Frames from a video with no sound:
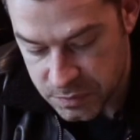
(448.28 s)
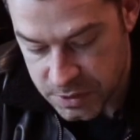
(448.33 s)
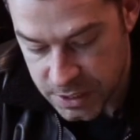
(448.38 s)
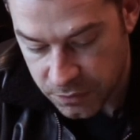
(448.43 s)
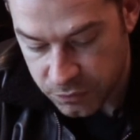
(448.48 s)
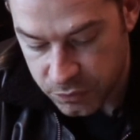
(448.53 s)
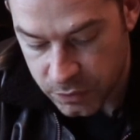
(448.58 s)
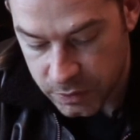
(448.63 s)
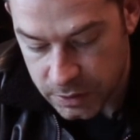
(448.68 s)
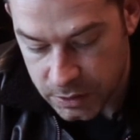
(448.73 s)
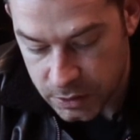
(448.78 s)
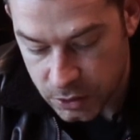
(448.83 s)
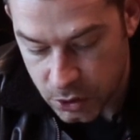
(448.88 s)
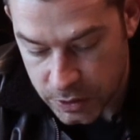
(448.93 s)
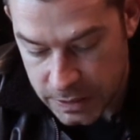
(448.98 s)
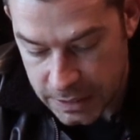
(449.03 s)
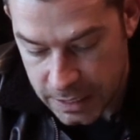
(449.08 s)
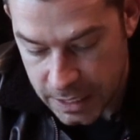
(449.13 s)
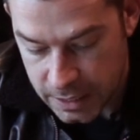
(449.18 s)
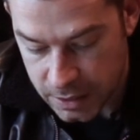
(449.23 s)
Definitely
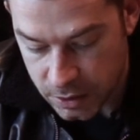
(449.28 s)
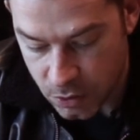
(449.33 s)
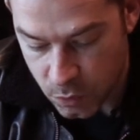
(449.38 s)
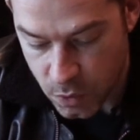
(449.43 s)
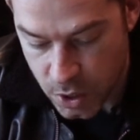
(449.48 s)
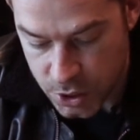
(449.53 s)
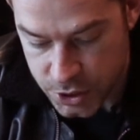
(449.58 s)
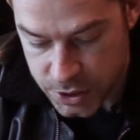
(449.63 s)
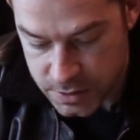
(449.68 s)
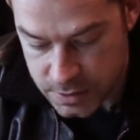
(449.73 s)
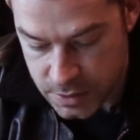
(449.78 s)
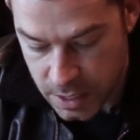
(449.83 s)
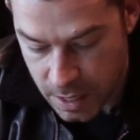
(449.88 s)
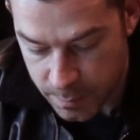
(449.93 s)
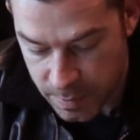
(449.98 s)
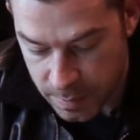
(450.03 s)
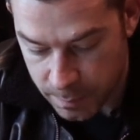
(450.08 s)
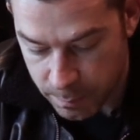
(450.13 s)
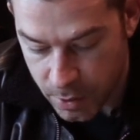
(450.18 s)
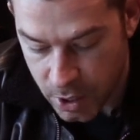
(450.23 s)
looking at it, the watch has not
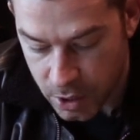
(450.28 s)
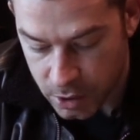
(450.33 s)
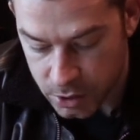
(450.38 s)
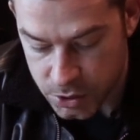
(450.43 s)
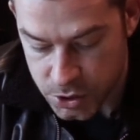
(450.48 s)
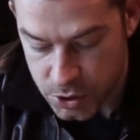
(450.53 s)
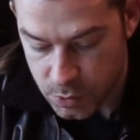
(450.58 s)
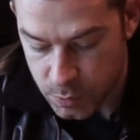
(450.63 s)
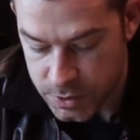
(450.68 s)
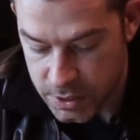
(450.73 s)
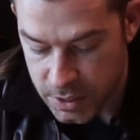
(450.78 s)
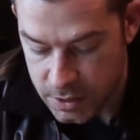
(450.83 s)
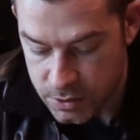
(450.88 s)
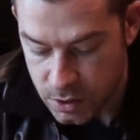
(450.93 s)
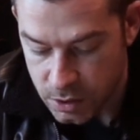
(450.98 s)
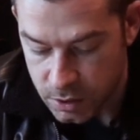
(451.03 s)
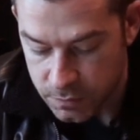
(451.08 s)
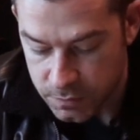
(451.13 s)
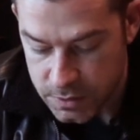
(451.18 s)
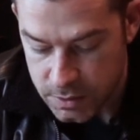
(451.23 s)
been polished. It retains
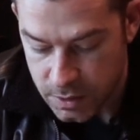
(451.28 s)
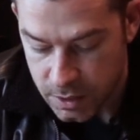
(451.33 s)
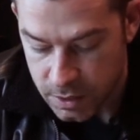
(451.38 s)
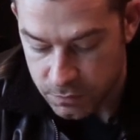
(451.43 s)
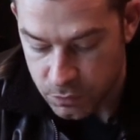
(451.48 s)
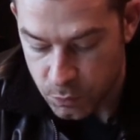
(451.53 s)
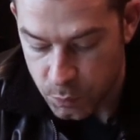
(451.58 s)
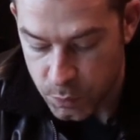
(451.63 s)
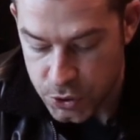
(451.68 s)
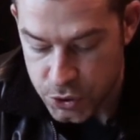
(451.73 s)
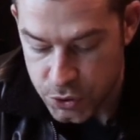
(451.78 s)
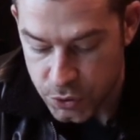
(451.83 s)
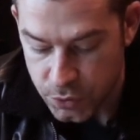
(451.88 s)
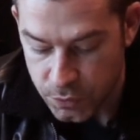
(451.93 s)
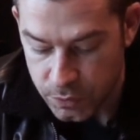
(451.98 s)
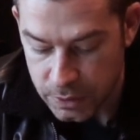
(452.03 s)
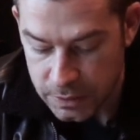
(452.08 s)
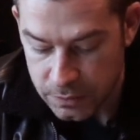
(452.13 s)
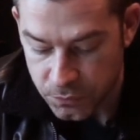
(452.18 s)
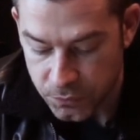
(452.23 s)
all of its kind of
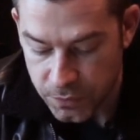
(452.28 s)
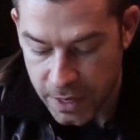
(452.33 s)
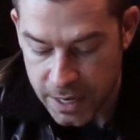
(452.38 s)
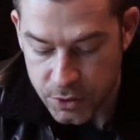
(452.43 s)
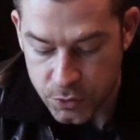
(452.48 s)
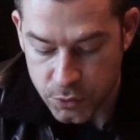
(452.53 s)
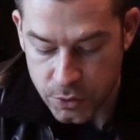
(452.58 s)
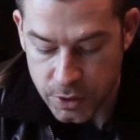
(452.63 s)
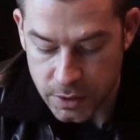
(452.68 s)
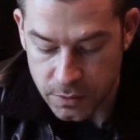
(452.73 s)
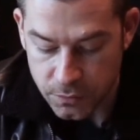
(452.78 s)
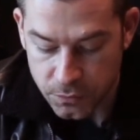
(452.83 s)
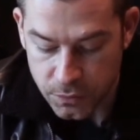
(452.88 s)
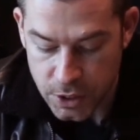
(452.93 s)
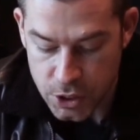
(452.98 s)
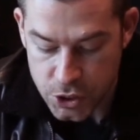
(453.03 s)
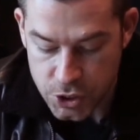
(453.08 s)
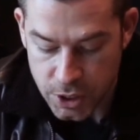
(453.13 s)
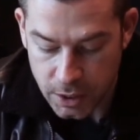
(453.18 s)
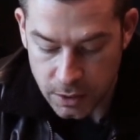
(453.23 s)
original and factory
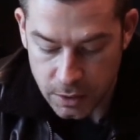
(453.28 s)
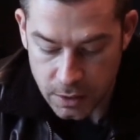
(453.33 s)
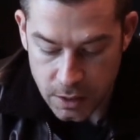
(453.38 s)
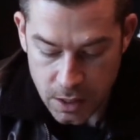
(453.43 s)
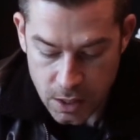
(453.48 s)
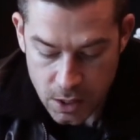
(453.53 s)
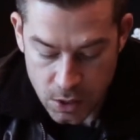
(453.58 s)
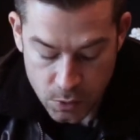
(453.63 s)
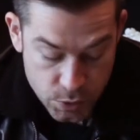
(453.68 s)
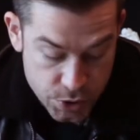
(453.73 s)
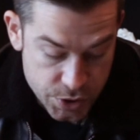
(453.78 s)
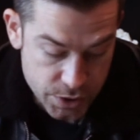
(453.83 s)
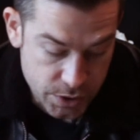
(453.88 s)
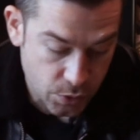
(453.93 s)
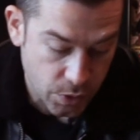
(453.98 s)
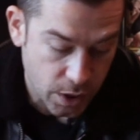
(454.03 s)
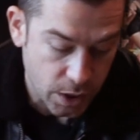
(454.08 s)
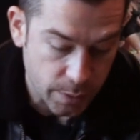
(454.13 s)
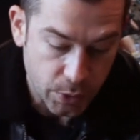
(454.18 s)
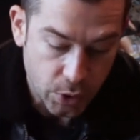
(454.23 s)
finishing, which is
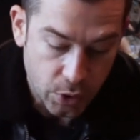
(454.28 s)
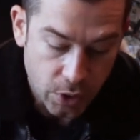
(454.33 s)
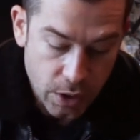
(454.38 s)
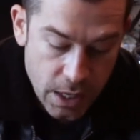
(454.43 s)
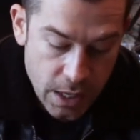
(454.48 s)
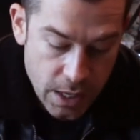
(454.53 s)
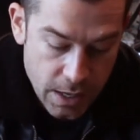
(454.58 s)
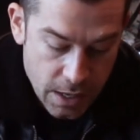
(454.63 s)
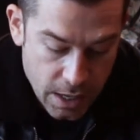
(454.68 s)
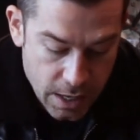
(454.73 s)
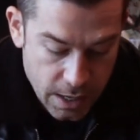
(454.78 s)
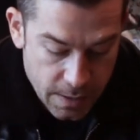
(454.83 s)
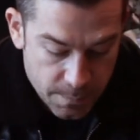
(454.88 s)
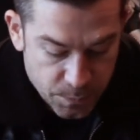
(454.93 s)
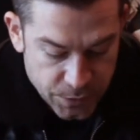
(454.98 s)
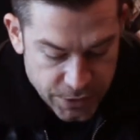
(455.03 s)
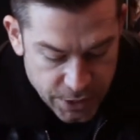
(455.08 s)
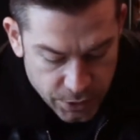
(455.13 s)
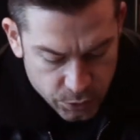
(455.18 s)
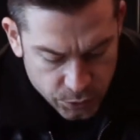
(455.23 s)
incredible.
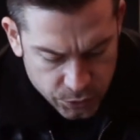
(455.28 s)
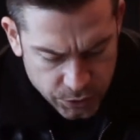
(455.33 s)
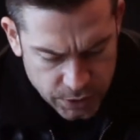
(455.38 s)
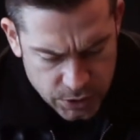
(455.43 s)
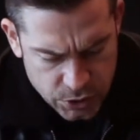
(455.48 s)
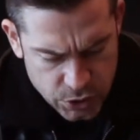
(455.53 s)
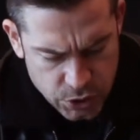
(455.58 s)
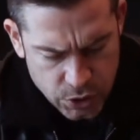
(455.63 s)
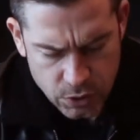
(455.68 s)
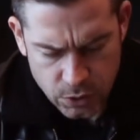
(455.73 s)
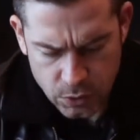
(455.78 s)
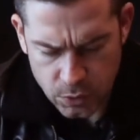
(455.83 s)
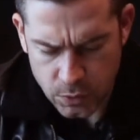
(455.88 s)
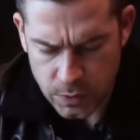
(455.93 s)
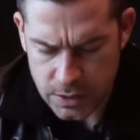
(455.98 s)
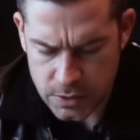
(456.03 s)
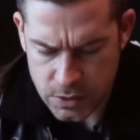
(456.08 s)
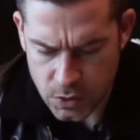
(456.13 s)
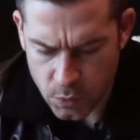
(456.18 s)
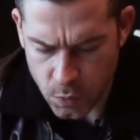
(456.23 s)
The other thing too
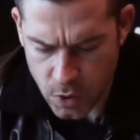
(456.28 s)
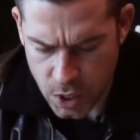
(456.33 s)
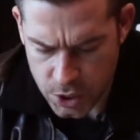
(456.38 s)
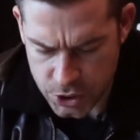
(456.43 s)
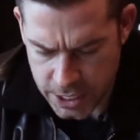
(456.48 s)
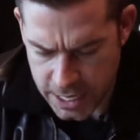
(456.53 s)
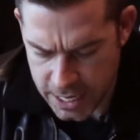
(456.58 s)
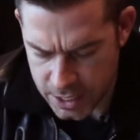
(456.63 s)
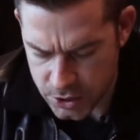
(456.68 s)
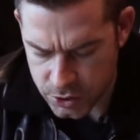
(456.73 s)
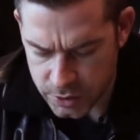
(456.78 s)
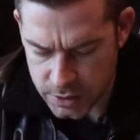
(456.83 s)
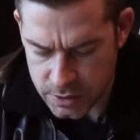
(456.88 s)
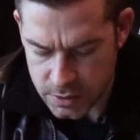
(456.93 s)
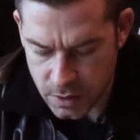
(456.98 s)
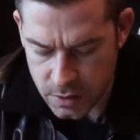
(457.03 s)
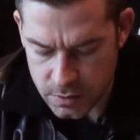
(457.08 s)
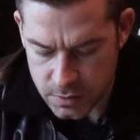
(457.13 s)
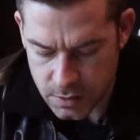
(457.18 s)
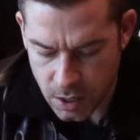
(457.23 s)
is the watch actually
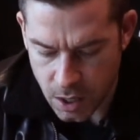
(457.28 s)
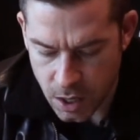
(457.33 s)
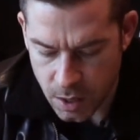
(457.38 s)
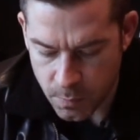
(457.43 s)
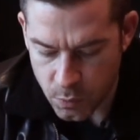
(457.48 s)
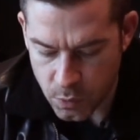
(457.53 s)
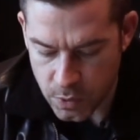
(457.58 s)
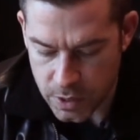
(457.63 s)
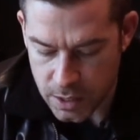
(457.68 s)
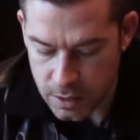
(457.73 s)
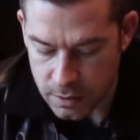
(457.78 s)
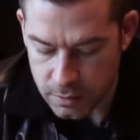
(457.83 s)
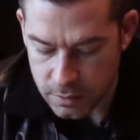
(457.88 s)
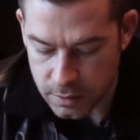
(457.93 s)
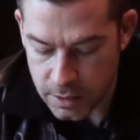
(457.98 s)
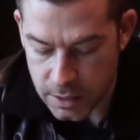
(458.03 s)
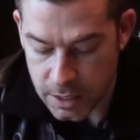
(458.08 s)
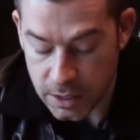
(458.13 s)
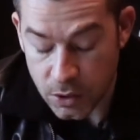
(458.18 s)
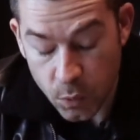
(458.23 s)
does come with,
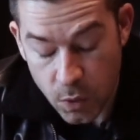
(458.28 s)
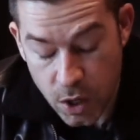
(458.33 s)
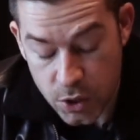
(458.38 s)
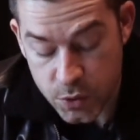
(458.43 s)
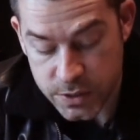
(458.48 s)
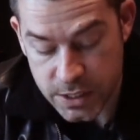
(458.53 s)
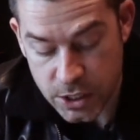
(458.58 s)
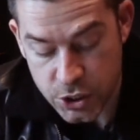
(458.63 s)
and the watch was